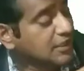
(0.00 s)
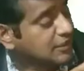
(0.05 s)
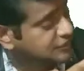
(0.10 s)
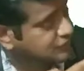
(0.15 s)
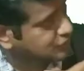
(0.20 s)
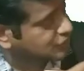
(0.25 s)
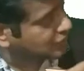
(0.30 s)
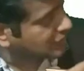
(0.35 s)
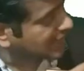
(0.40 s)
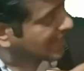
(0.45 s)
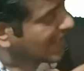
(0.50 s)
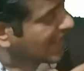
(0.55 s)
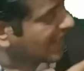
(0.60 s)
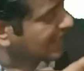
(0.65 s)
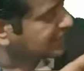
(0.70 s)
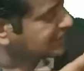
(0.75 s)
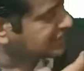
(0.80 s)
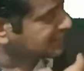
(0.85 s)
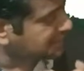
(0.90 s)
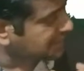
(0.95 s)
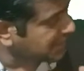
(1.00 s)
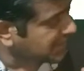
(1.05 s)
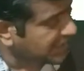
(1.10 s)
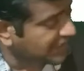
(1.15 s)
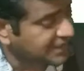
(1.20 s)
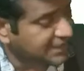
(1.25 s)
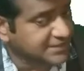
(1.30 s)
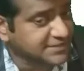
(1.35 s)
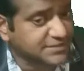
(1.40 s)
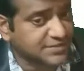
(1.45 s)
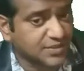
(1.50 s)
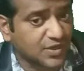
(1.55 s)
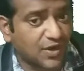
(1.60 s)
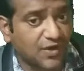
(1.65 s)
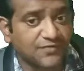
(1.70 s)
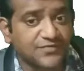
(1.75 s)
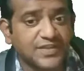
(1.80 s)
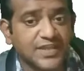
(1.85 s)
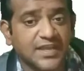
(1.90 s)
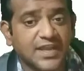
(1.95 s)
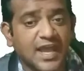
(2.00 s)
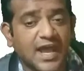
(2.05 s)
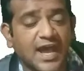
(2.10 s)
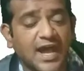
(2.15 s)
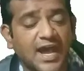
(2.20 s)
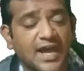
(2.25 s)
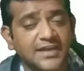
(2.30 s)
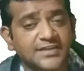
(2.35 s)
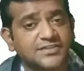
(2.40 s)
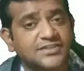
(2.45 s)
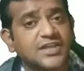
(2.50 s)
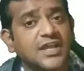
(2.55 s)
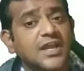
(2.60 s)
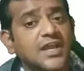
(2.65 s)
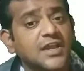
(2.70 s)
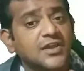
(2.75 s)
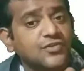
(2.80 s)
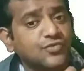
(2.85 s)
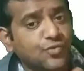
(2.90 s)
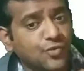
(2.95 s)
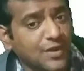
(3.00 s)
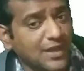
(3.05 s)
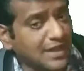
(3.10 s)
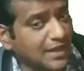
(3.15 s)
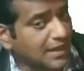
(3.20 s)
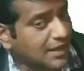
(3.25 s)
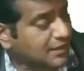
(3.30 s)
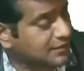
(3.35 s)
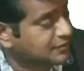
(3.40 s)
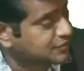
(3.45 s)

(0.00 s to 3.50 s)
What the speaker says: So cash price of the cars, 2